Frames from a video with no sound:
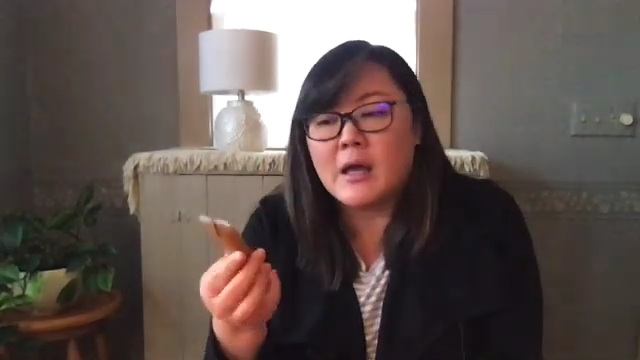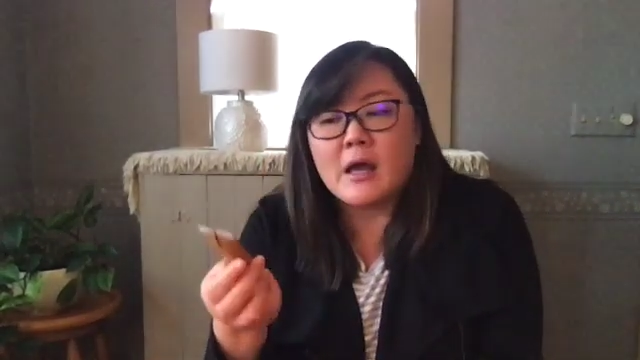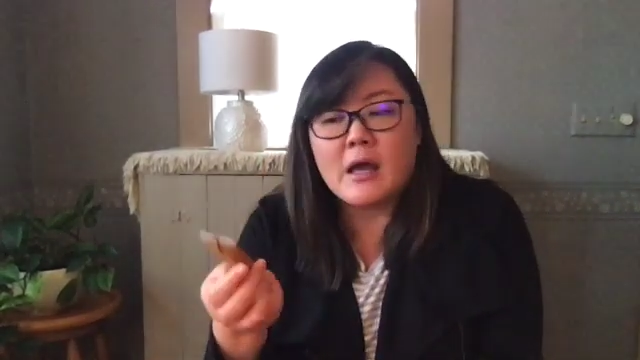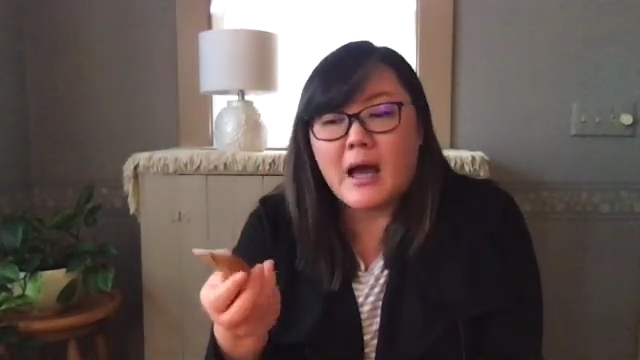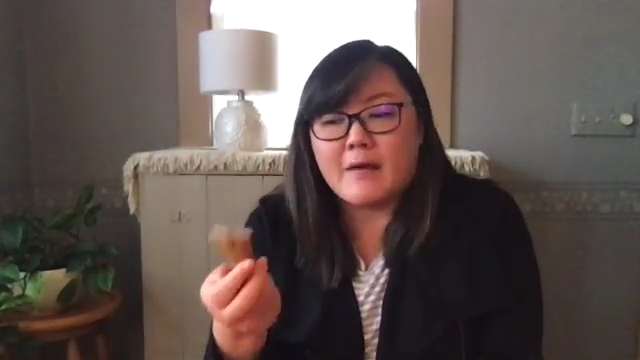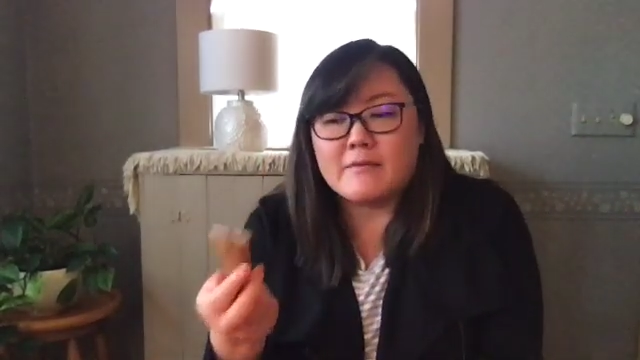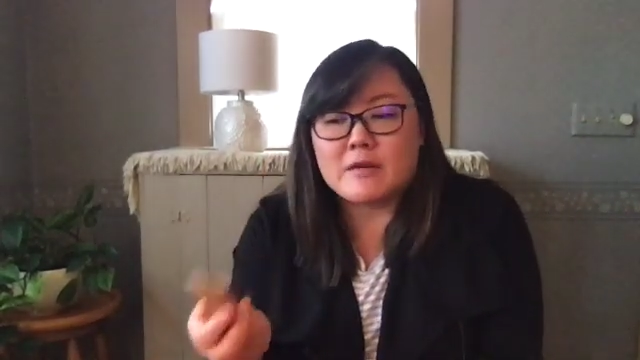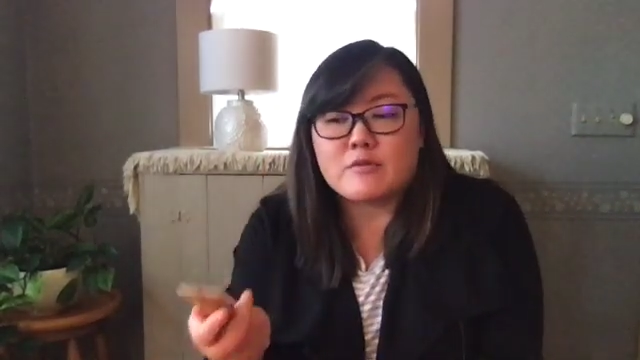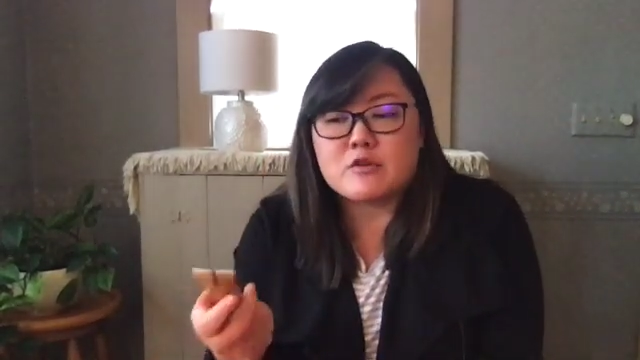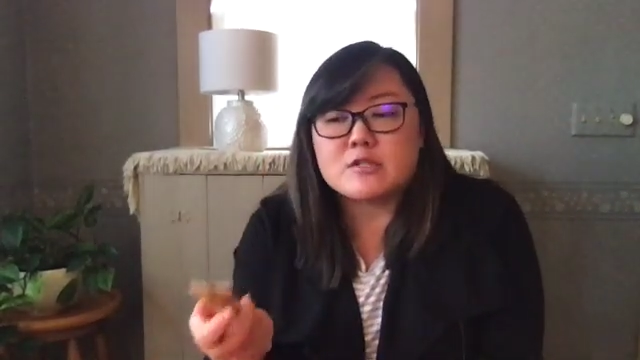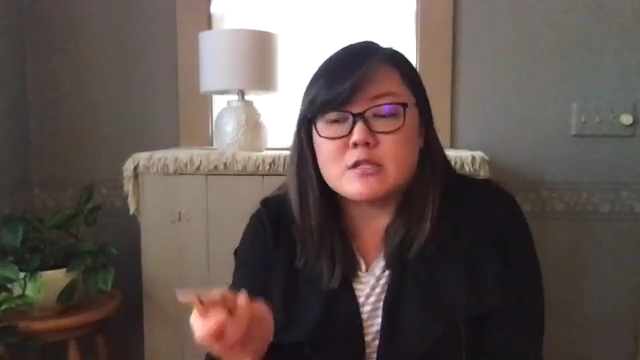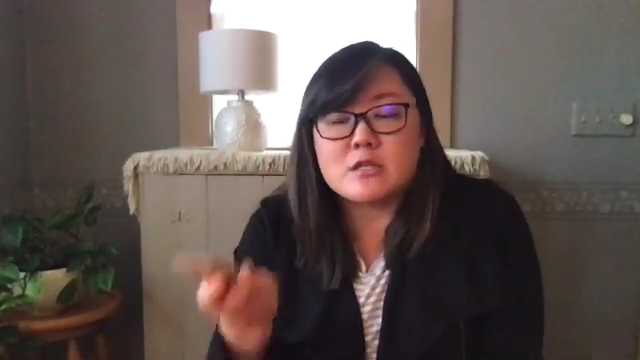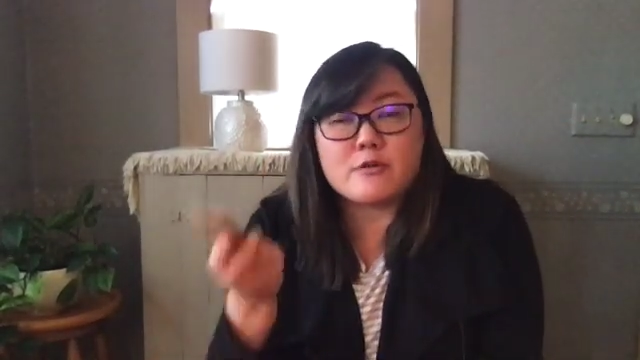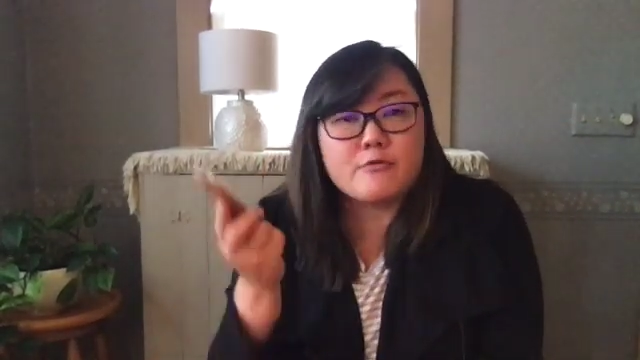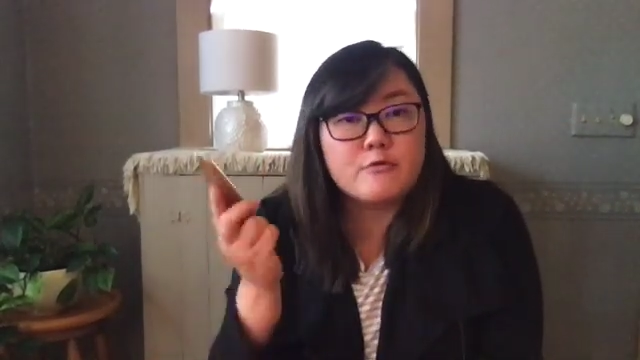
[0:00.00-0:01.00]
I've never
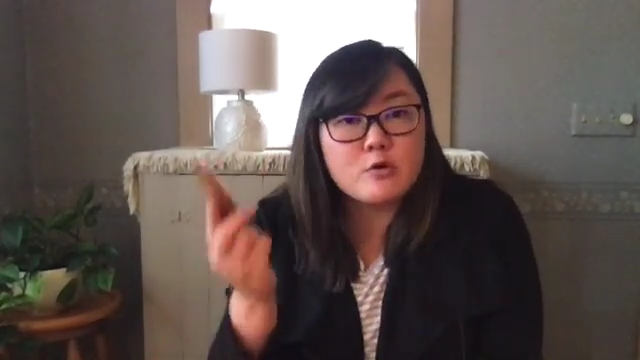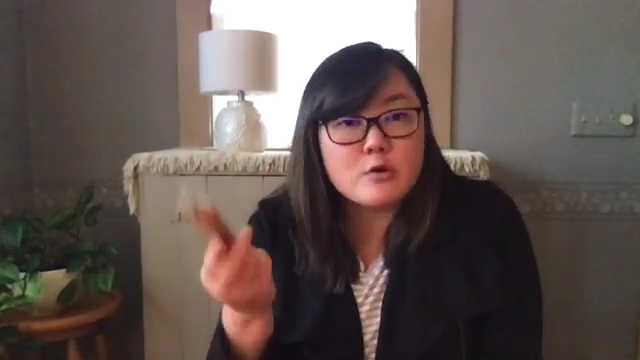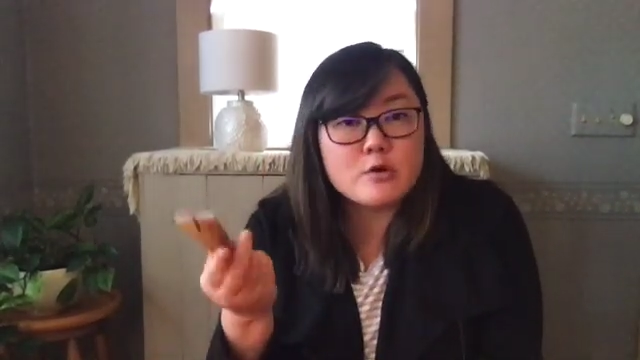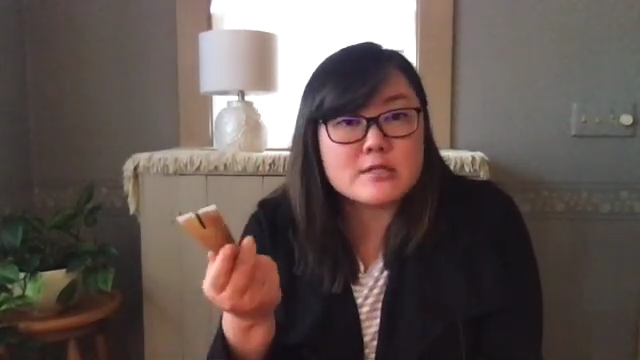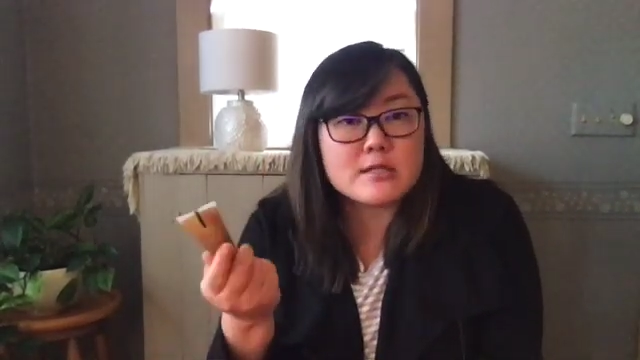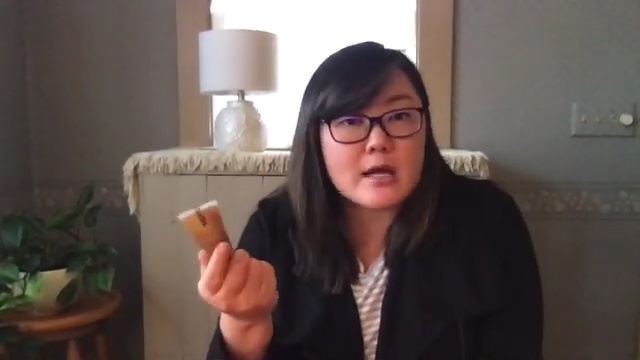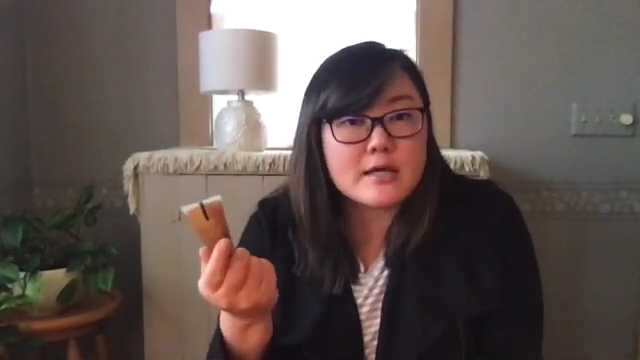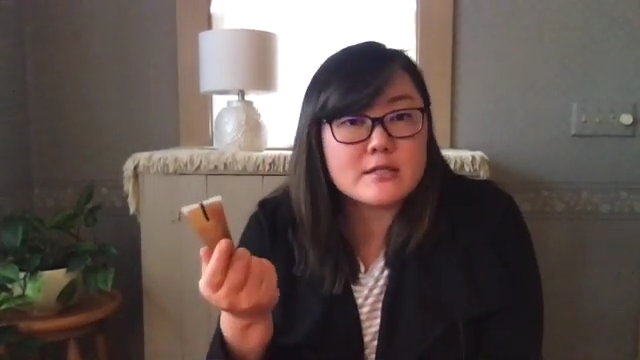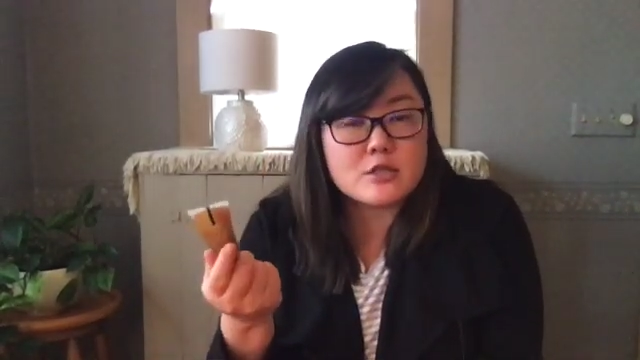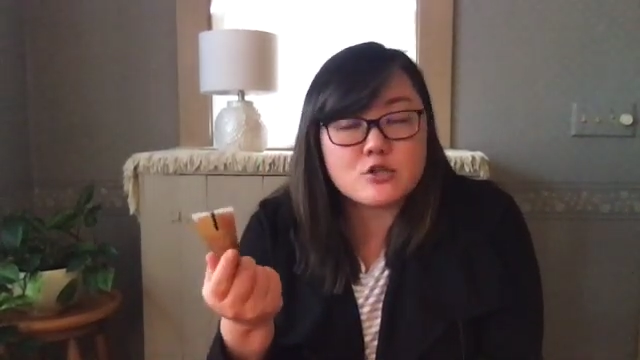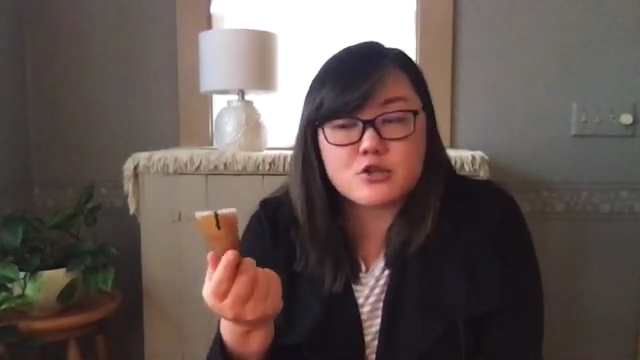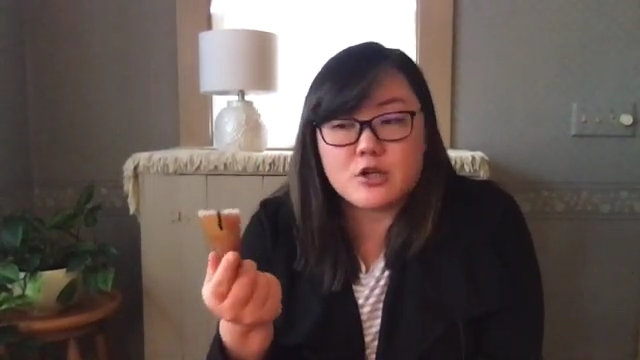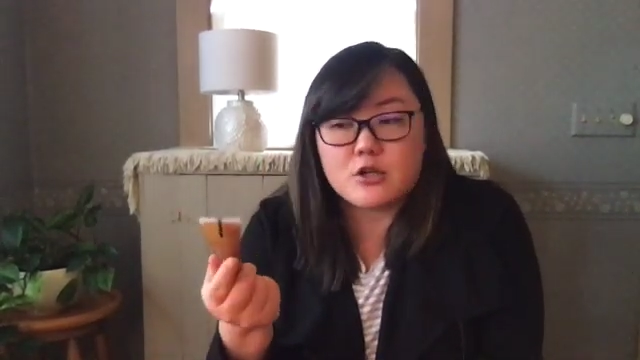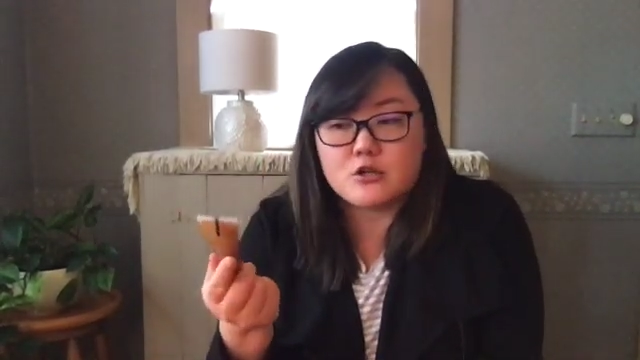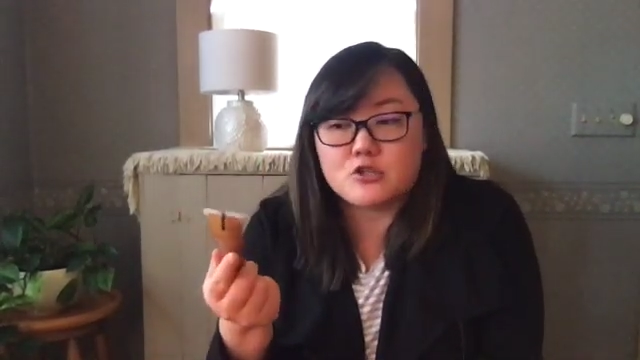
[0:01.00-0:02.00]
seen a full size at
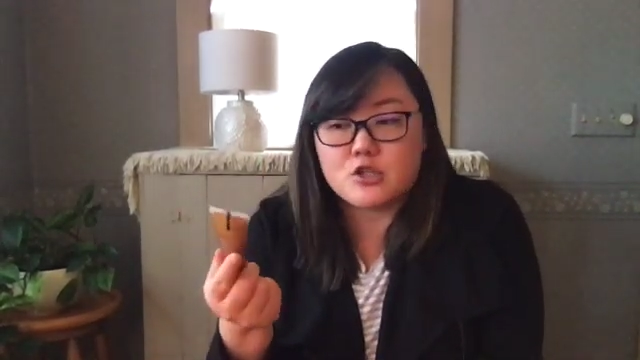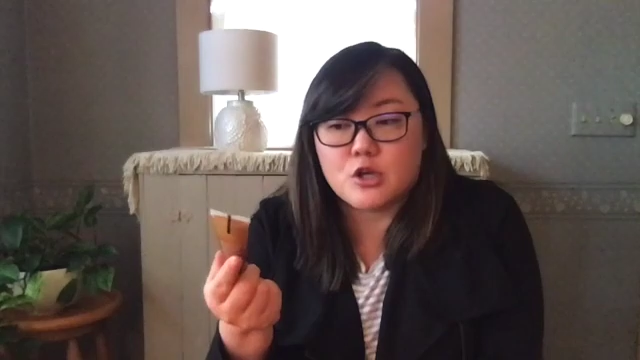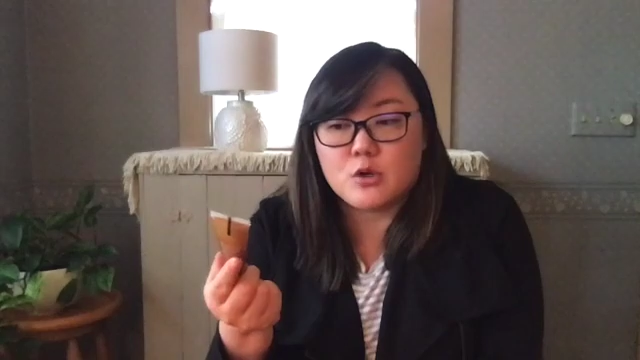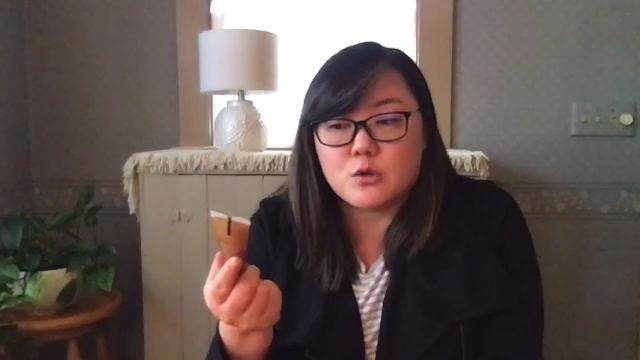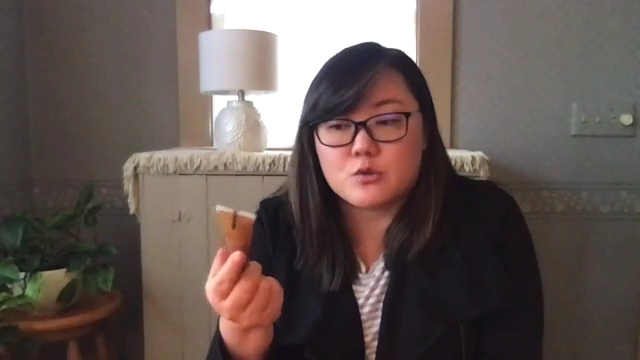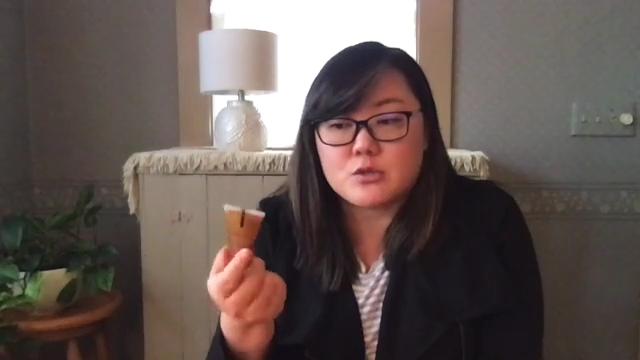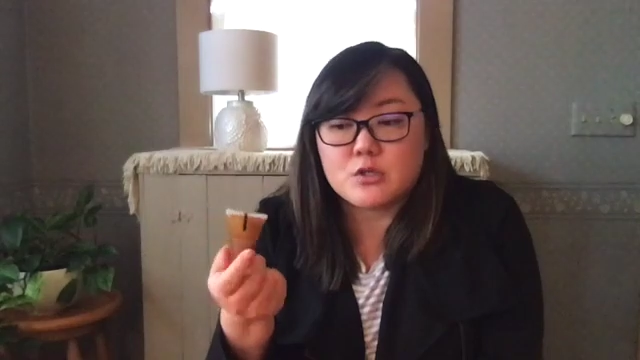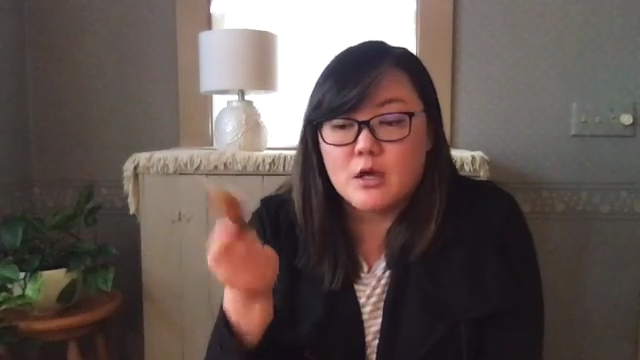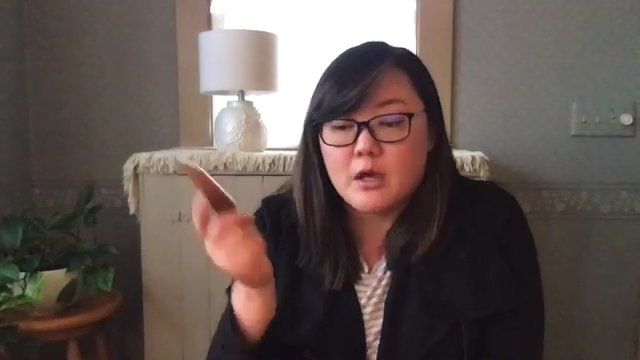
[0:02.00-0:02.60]
Trader Joe's